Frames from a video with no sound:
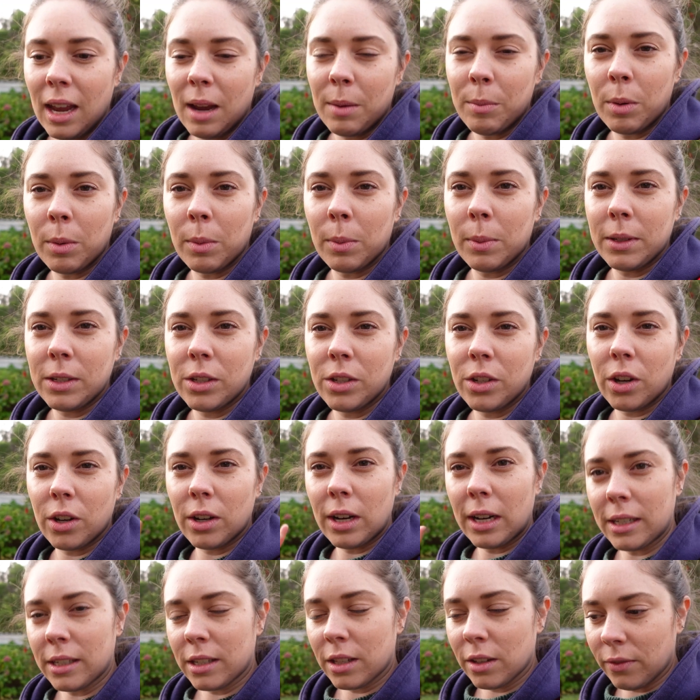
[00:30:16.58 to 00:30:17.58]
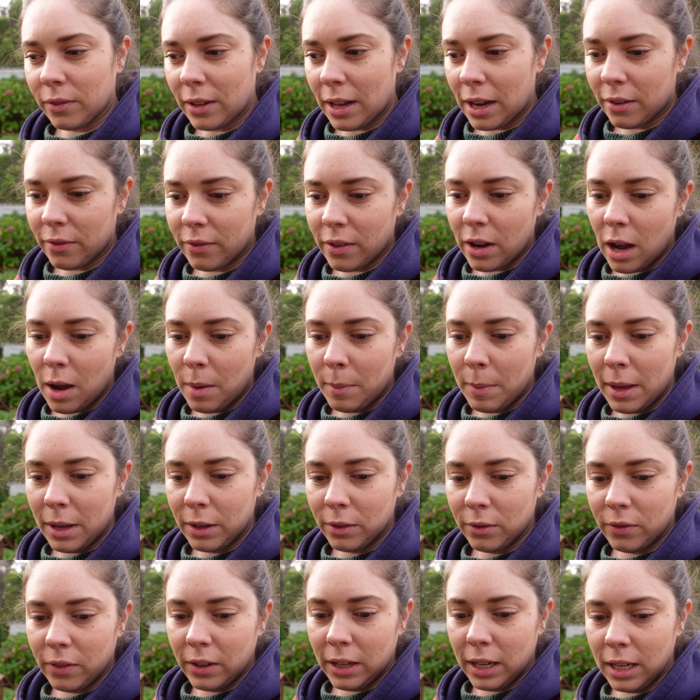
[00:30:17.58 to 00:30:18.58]
probably just go down to the flower farm
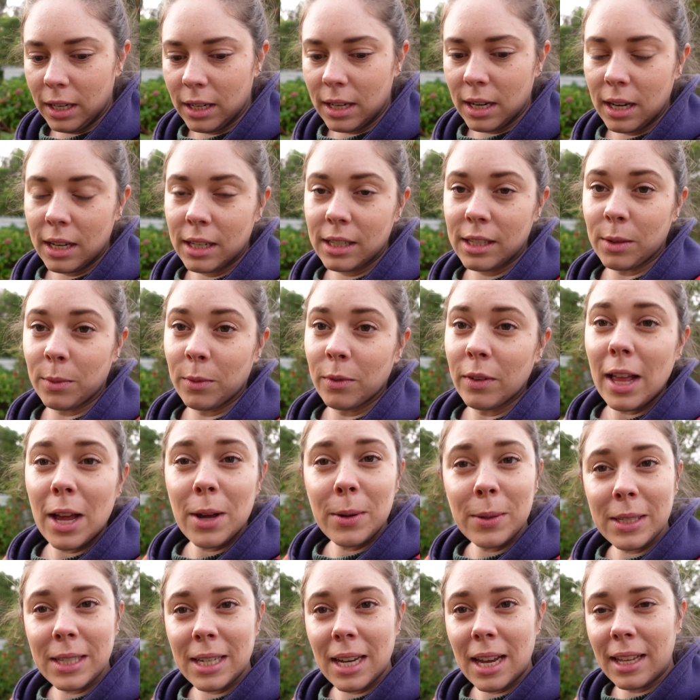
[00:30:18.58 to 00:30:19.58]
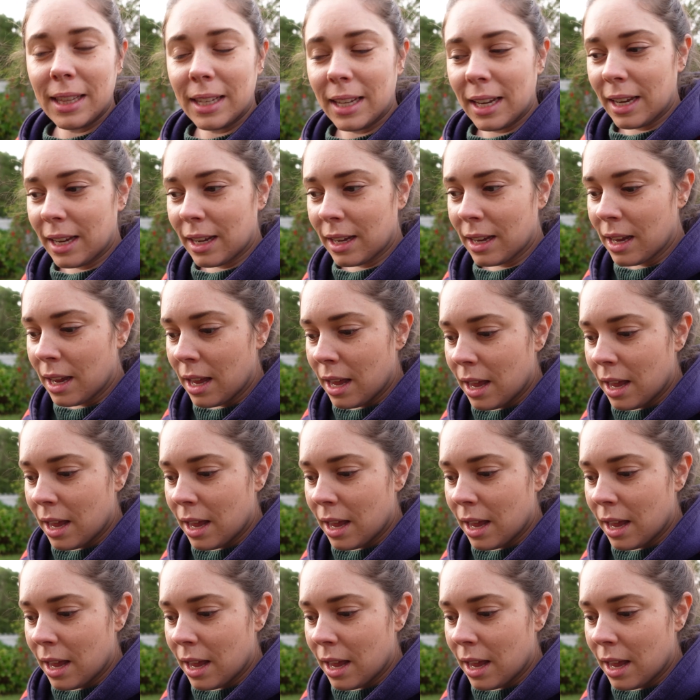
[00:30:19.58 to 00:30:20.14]
and feed some flowers down there,